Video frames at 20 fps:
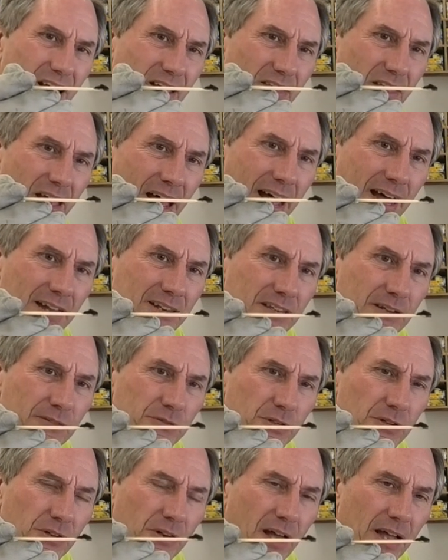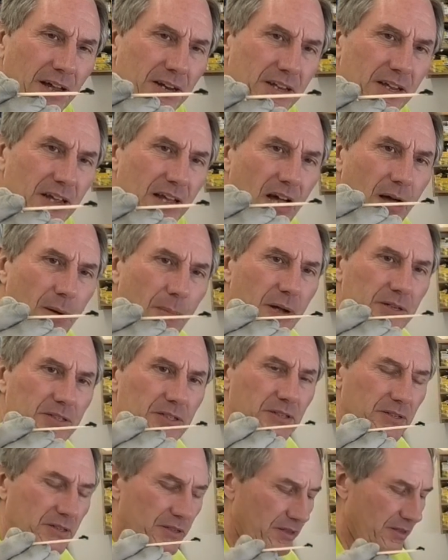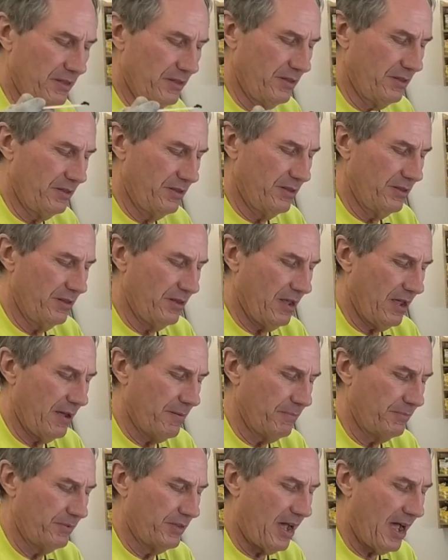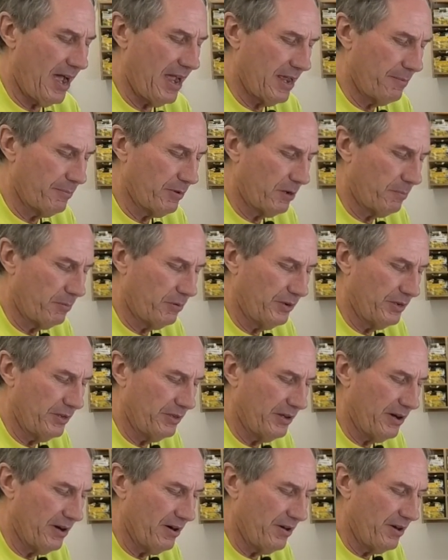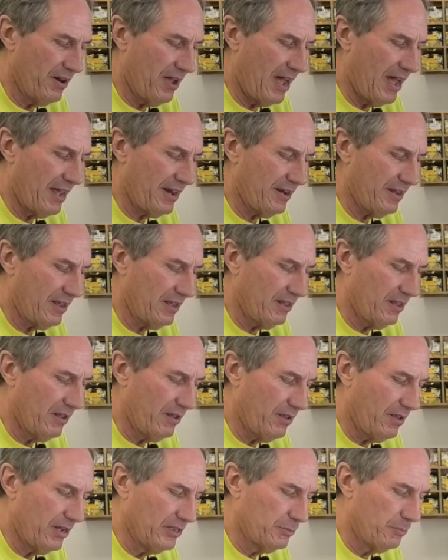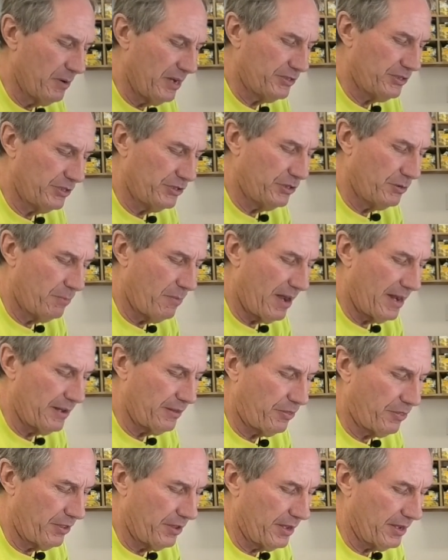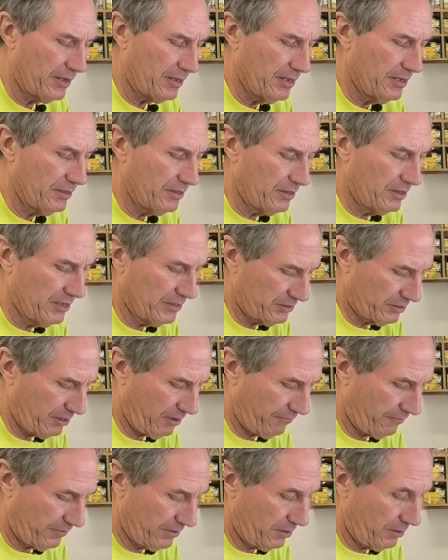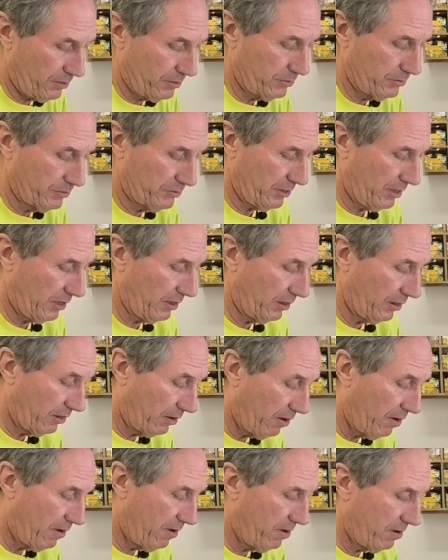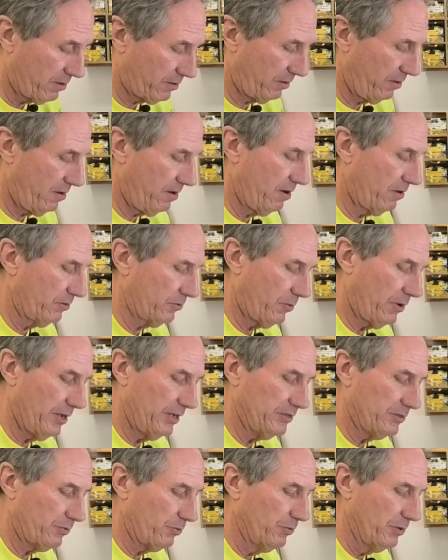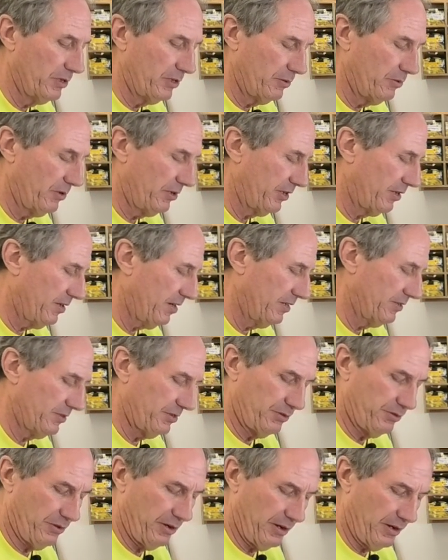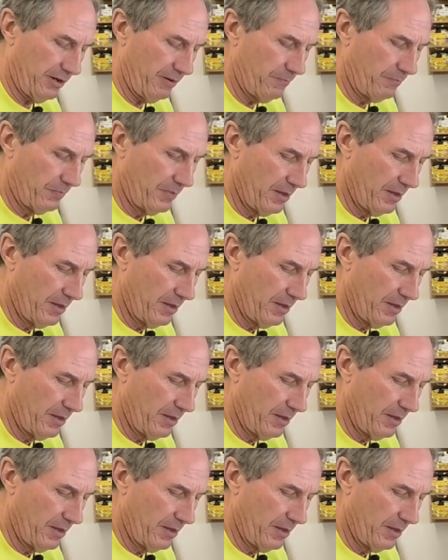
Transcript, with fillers: that gives you an idea how much um, dye I'm going to put in there. Not as much as you might think. It, this stuff goes a long, long way. It's really, really concentrated.